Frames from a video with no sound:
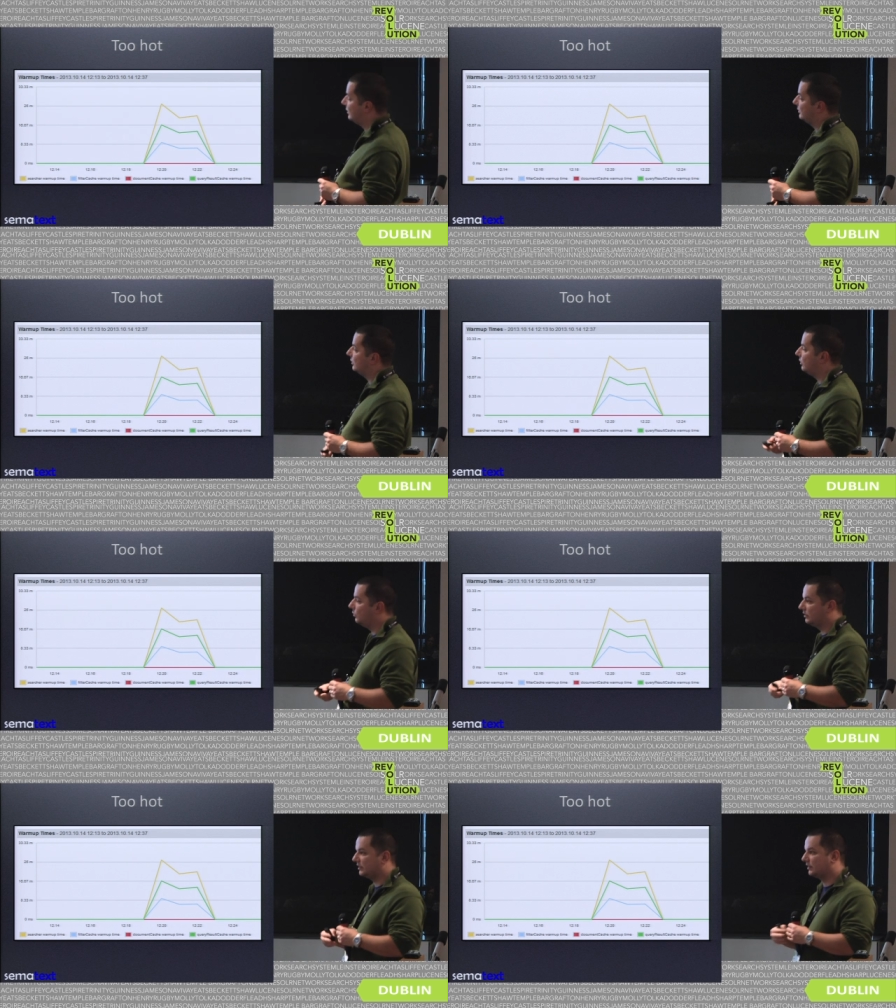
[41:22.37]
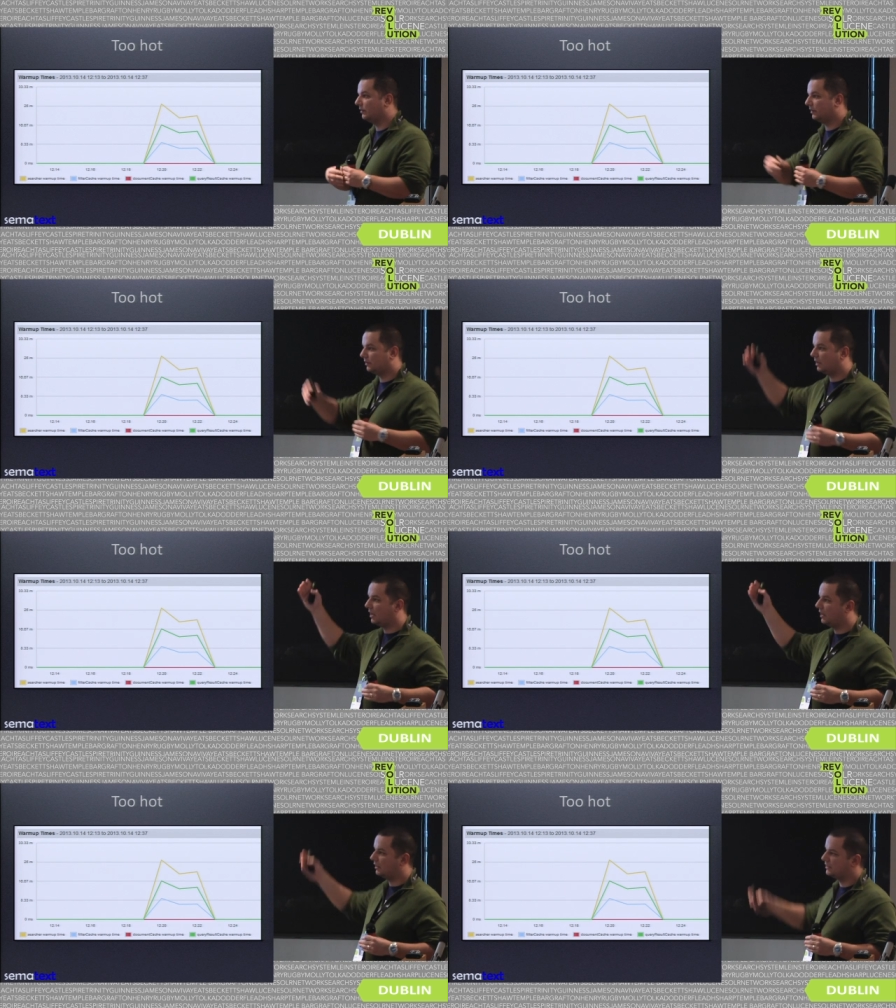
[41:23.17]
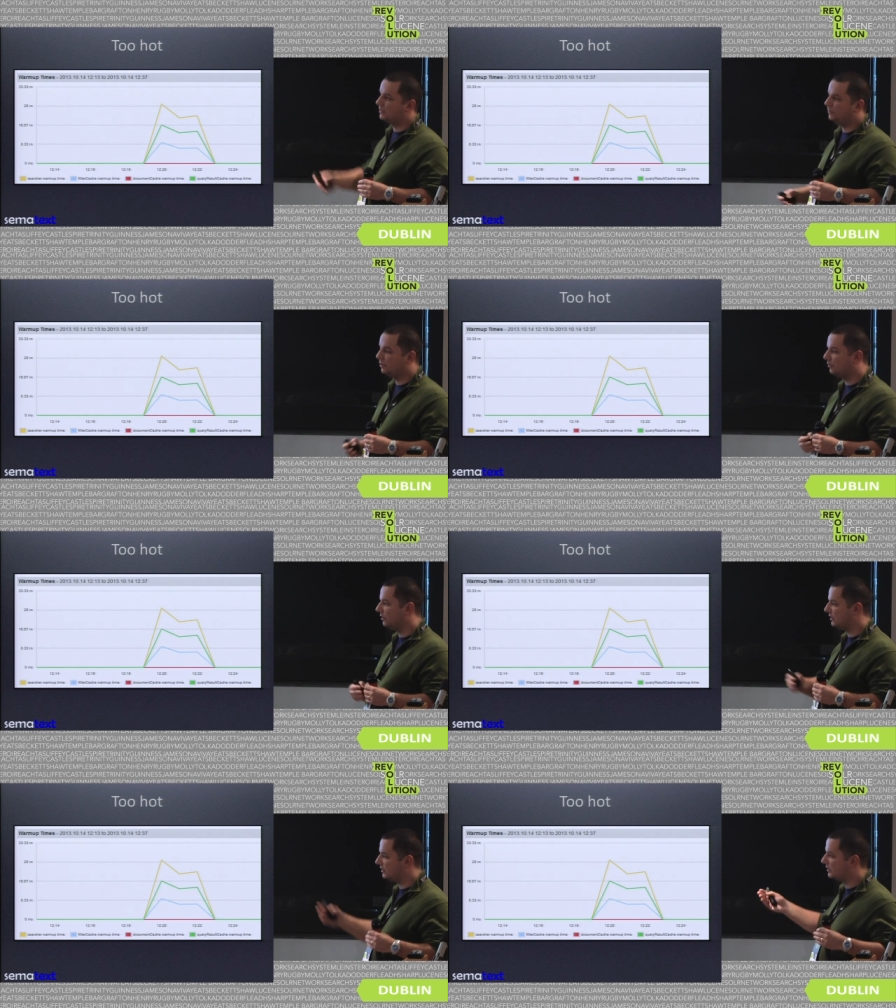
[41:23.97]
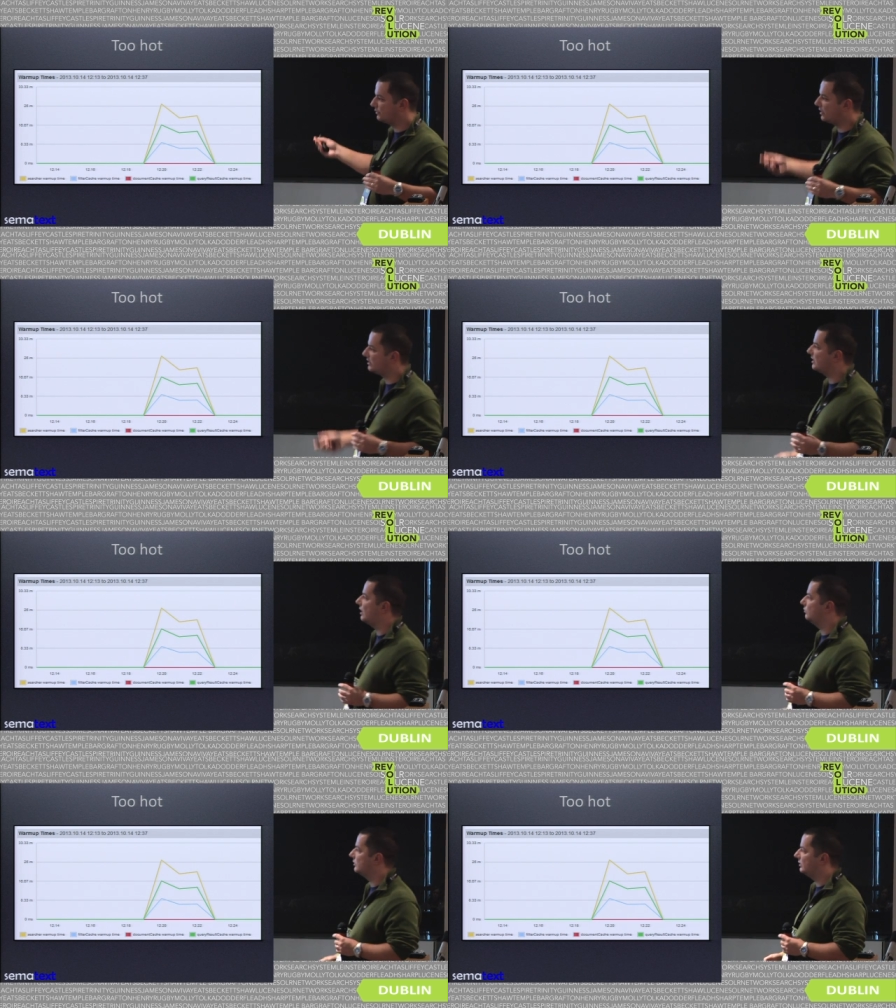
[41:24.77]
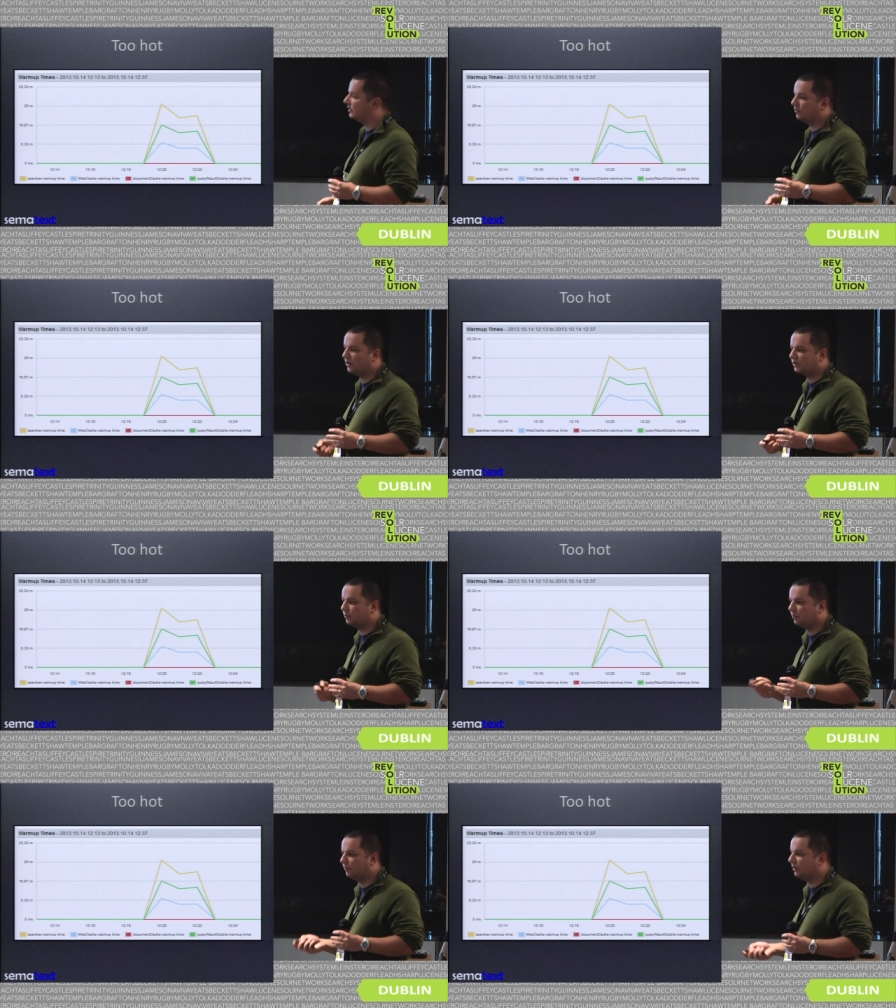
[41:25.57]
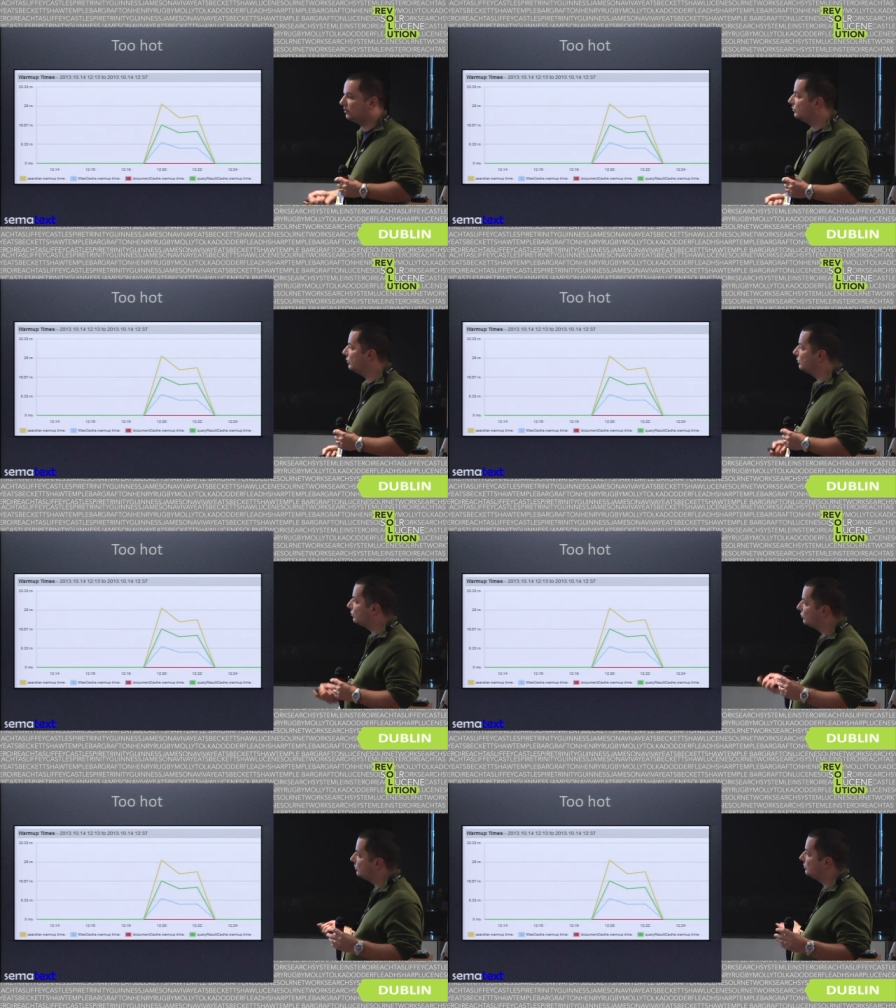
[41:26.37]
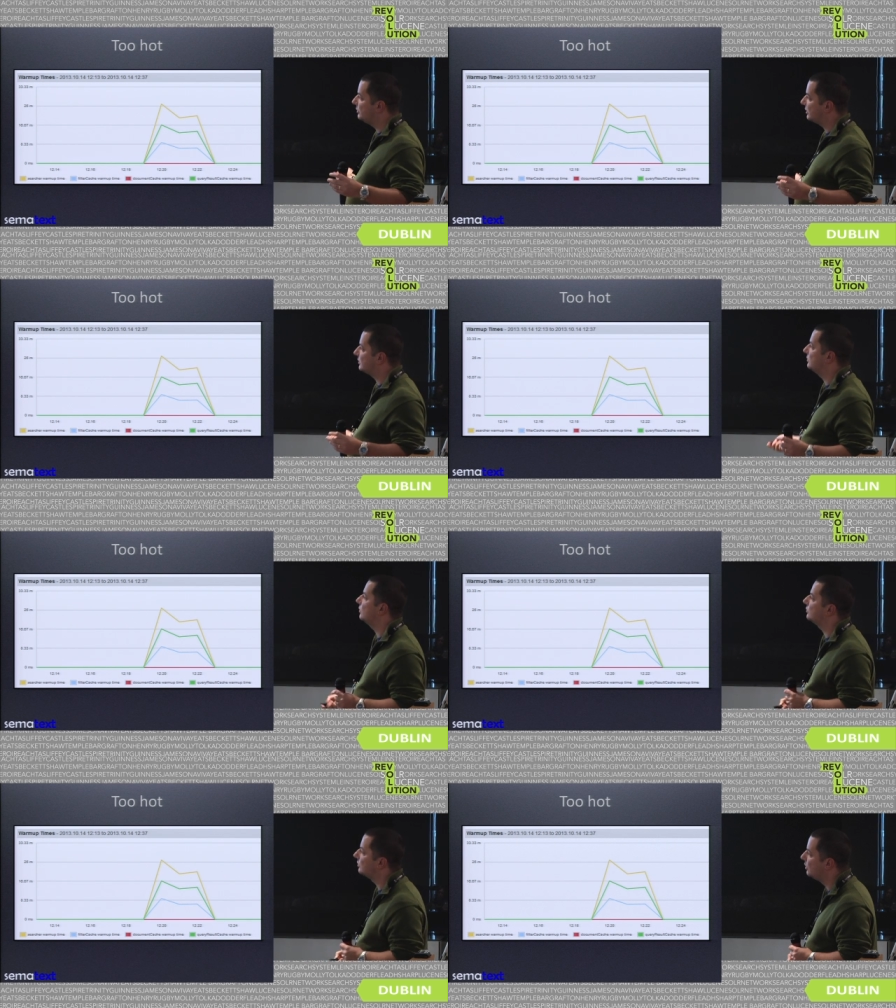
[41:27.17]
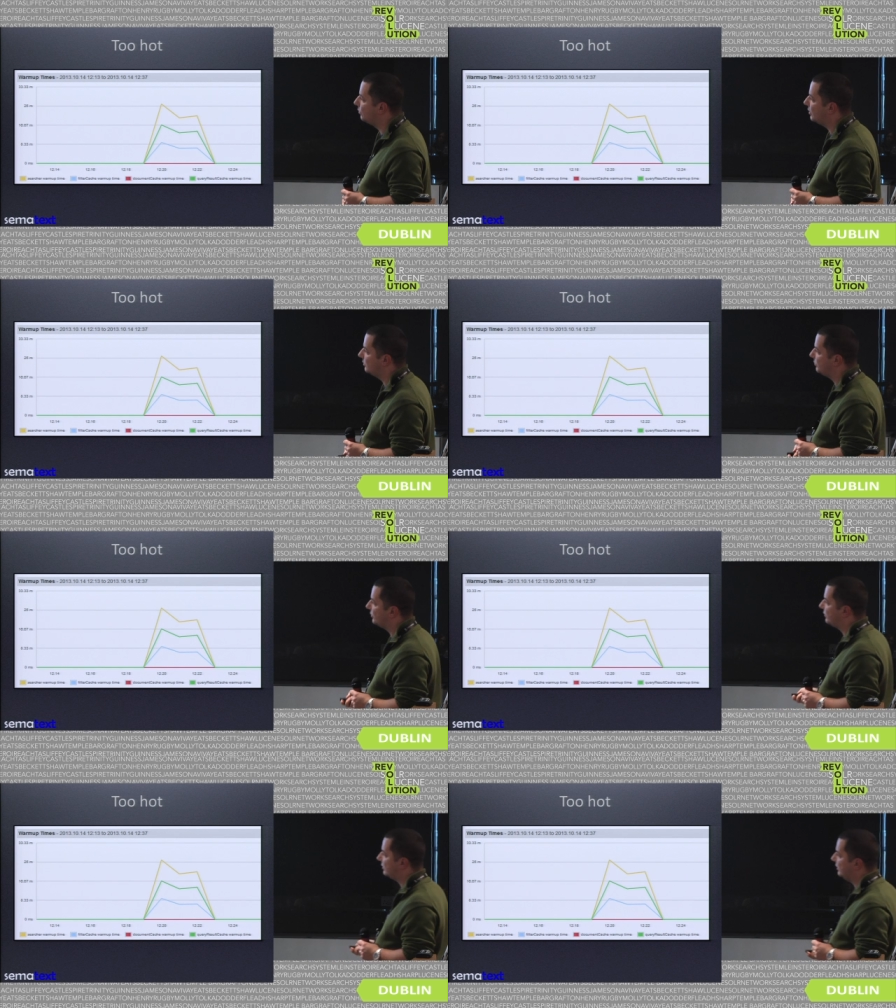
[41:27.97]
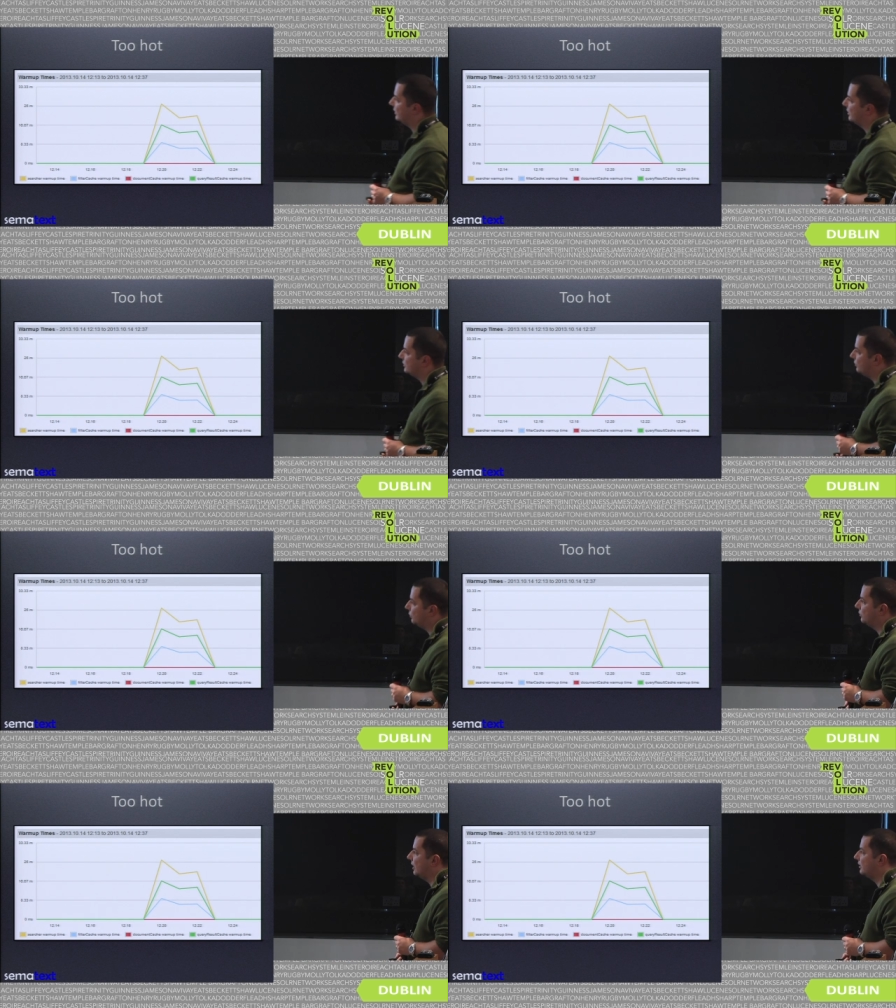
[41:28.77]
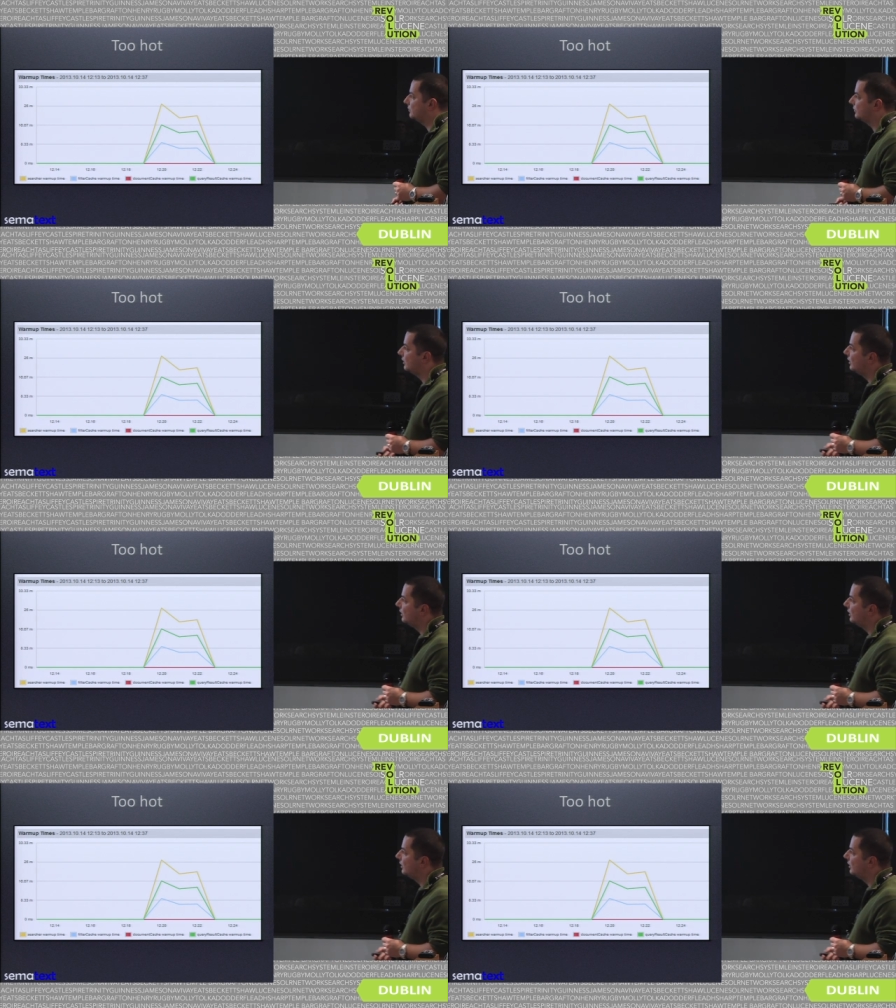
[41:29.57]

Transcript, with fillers: The load is going high, CPU is stressed out, the queries will, be, will just not run perfectly as you would like them.